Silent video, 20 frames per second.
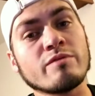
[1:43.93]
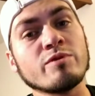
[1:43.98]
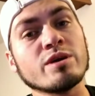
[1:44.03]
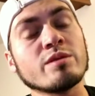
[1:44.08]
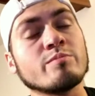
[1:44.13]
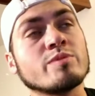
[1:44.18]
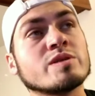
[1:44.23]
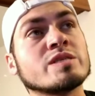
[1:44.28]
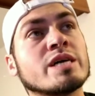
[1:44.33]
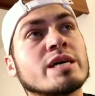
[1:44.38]
We
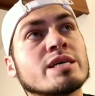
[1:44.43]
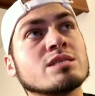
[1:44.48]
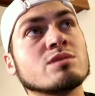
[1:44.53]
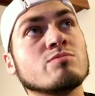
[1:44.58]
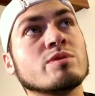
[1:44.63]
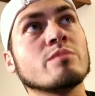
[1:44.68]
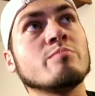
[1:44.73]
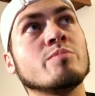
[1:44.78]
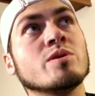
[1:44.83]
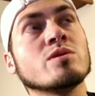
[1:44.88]
can protect it. We
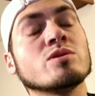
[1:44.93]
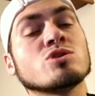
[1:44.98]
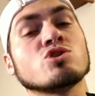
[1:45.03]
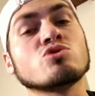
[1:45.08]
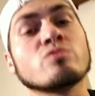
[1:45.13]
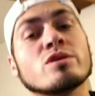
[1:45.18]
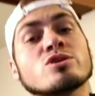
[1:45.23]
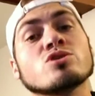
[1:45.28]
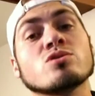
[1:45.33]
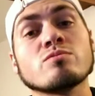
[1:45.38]
can build a
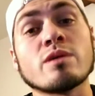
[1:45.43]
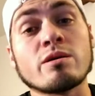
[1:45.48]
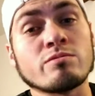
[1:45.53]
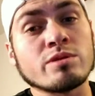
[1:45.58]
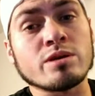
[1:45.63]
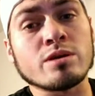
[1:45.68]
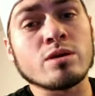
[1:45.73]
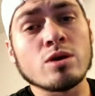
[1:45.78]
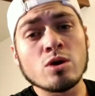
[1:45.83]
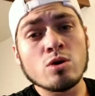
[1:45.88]
structure around
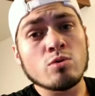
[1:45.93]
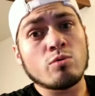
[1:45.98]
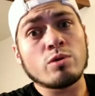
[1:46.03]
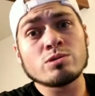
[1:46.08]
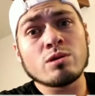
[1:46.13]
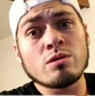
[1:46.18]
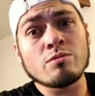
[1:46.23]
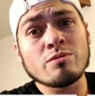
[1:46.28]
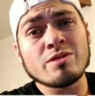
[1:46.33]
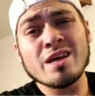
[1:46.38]
it. What's
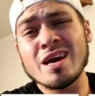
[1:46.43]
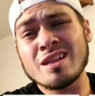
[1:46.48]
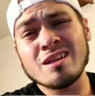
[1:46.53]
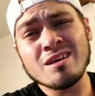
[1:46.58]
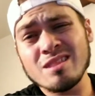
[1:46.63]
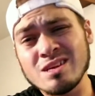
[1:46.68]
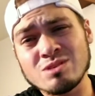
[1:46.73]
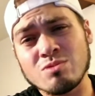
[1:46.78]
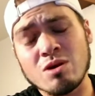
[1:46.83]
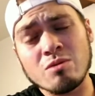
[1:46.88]
wrong with that?
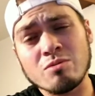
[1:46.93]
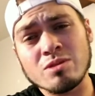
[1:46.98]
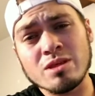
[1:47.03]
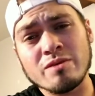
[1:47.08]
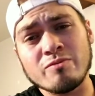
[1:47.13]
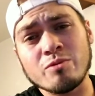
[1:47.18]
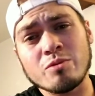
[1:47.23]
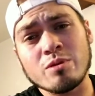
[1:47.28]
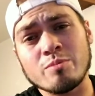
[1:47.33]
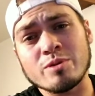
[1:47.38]
Nothing's wrong with it if
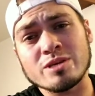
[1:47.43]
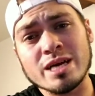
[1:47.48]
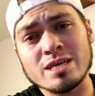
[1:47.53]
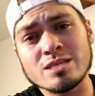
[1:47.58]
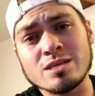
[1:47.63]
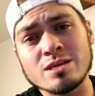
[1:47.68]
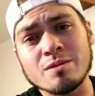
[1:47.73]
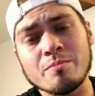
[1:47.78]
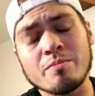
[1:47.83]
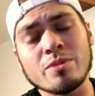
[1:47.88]
we want to protect
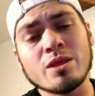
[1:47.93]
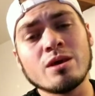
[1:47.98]
it.